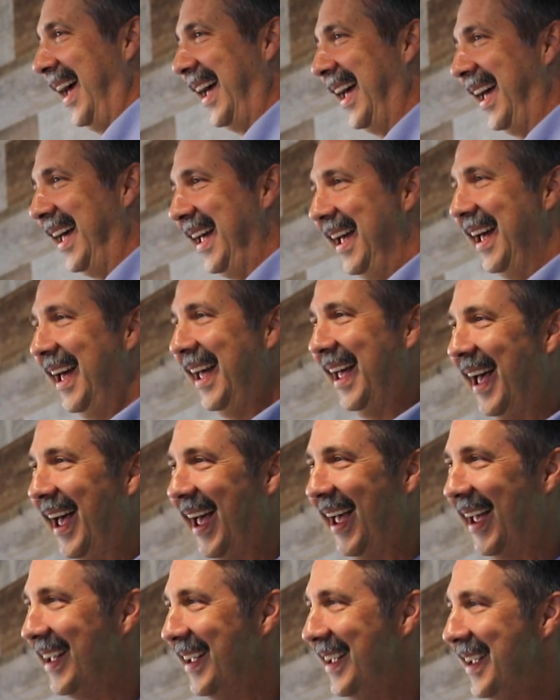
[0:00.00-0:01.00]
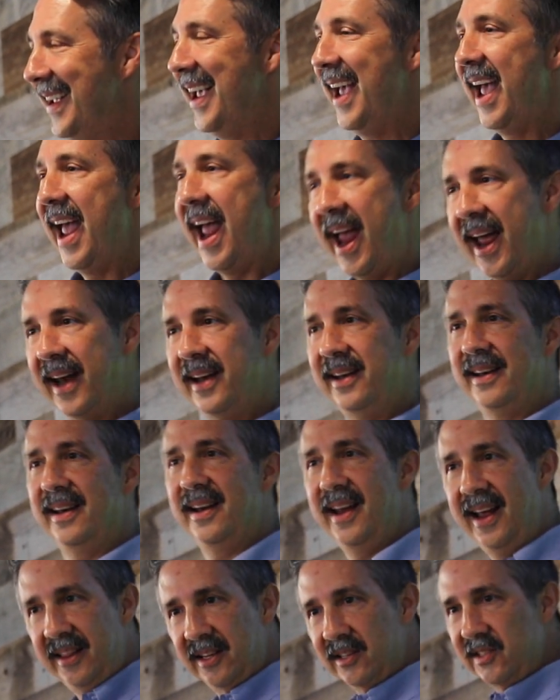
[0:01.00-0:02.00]
Yeah, okay. and,
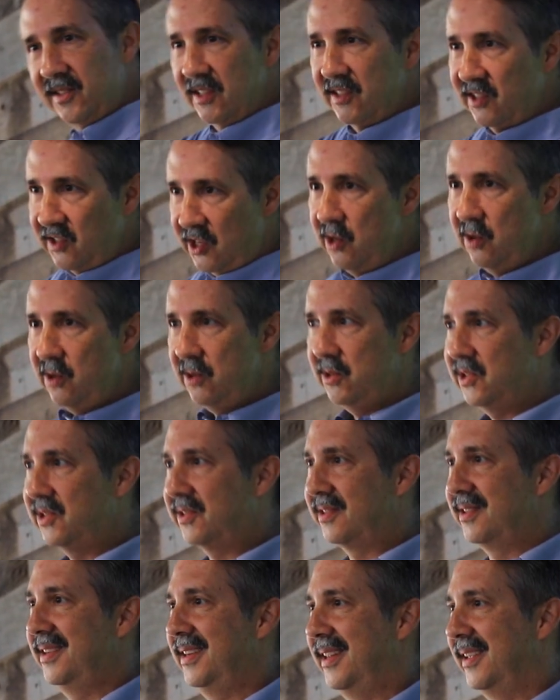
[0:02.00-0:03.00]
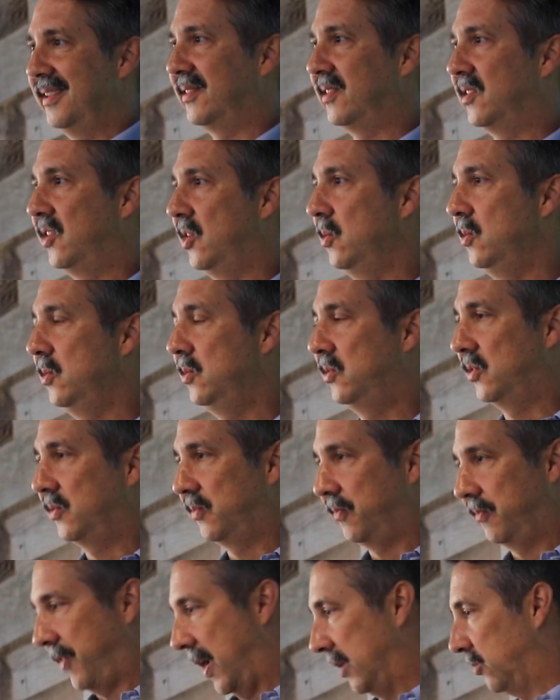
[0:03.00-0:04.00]
and there's this huge, this huge
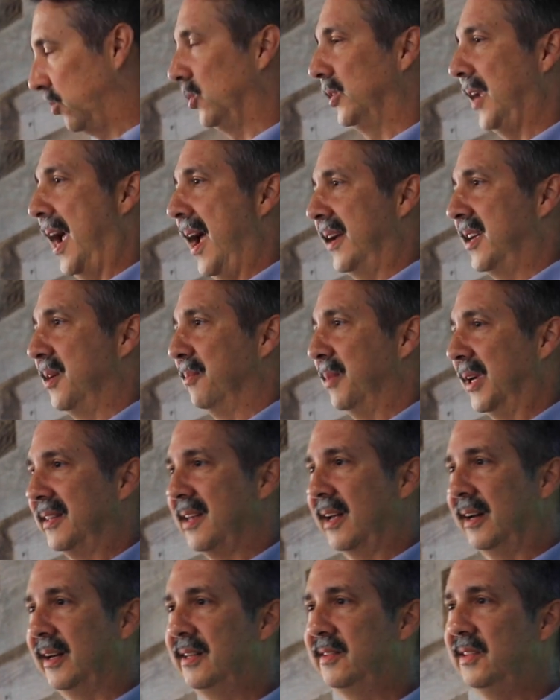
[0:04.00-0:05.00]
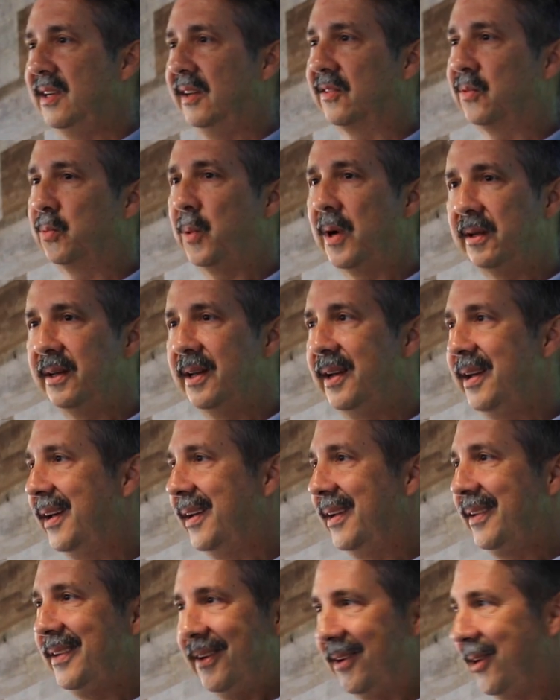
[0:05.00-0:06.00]
federal document that exists. Well,
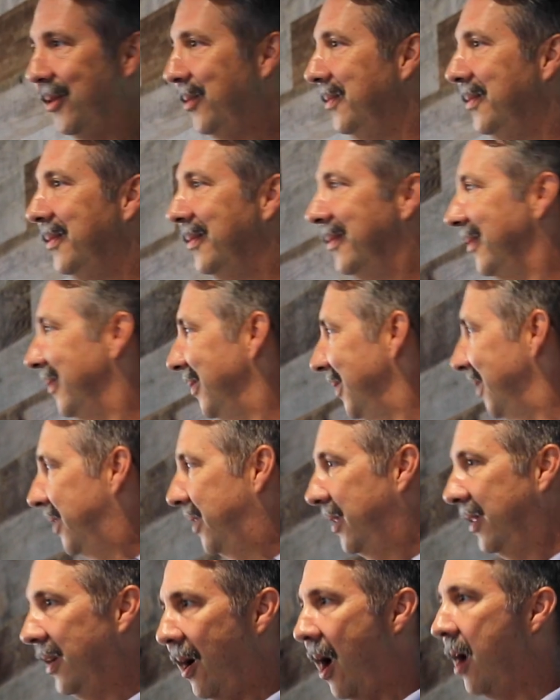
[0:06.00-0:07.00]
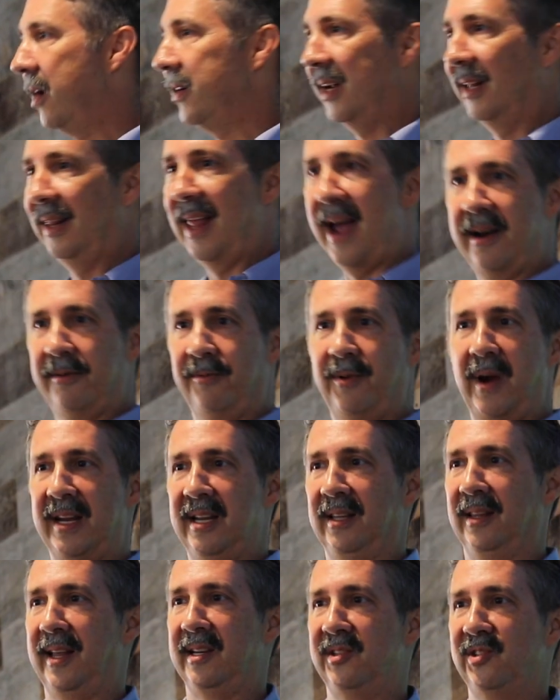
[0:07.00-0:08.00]
you know, there aren't a lot of
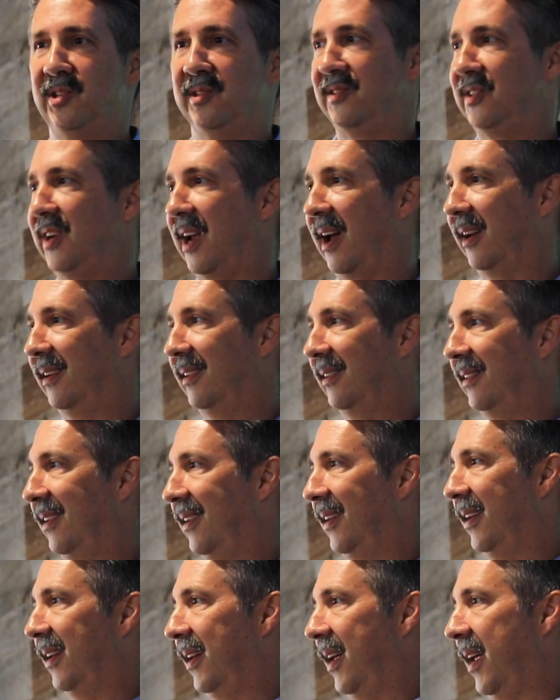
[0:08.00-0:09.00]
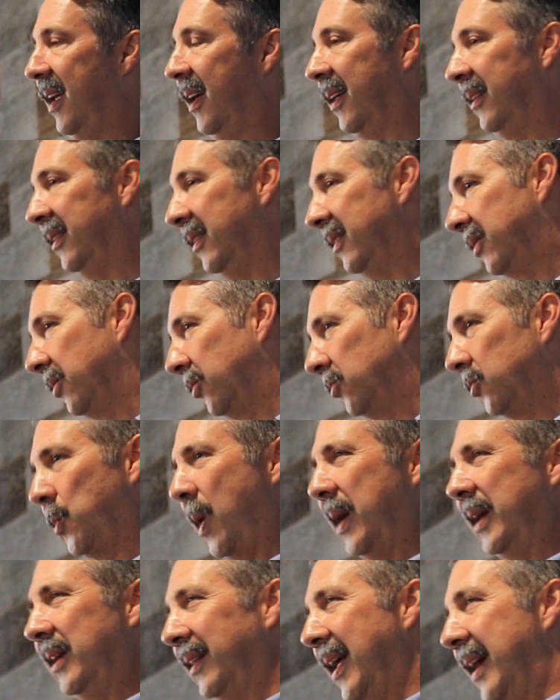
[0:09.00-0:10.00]
regulations yet. And those
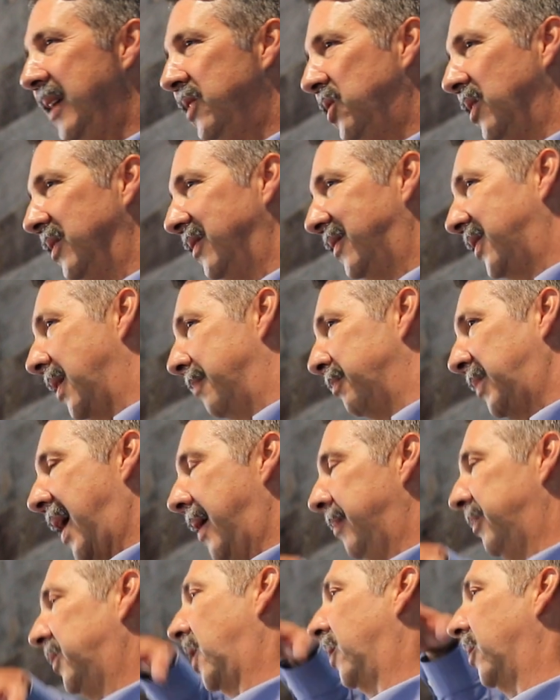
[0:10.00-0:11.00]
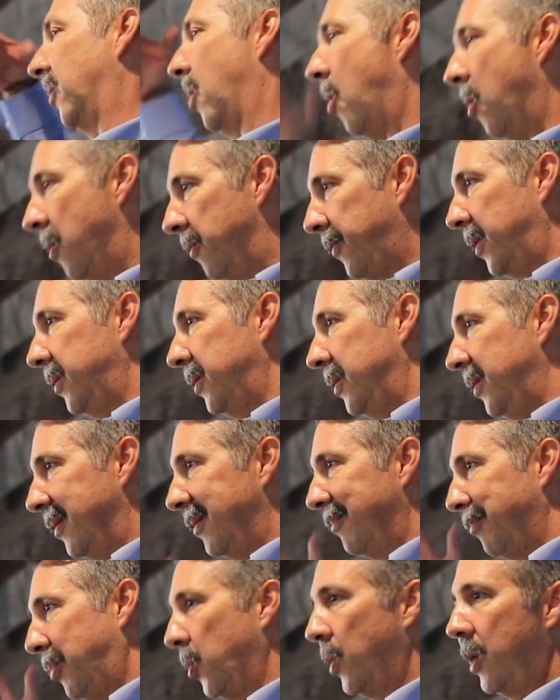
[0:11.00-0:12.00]
regulations sometimes are
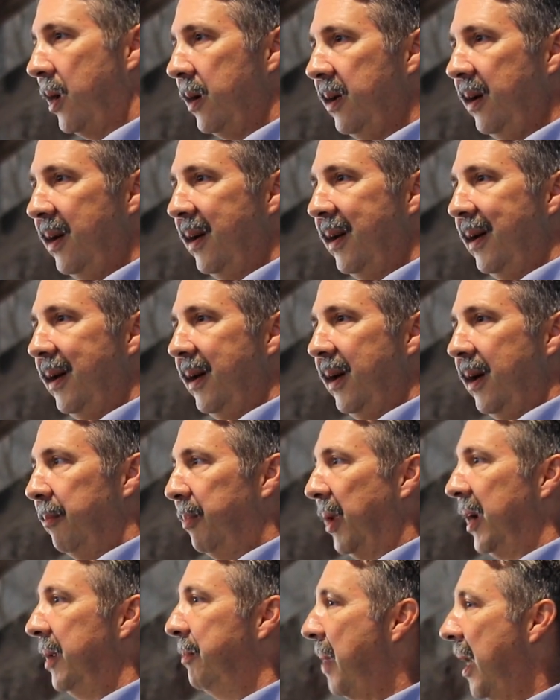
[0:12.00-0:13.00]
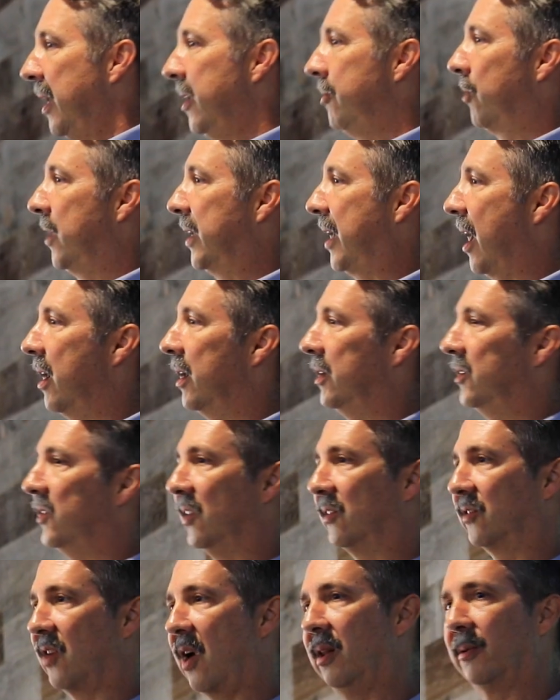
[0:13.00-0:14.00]
overboard, but in many regards,
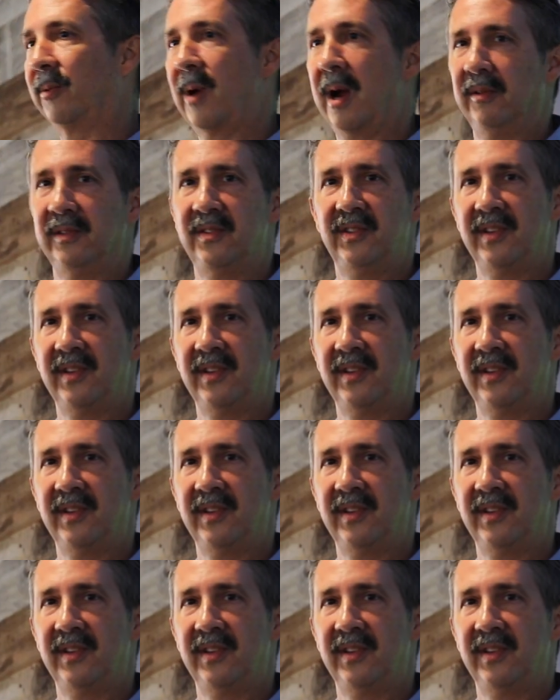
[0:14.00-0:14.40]
it's all around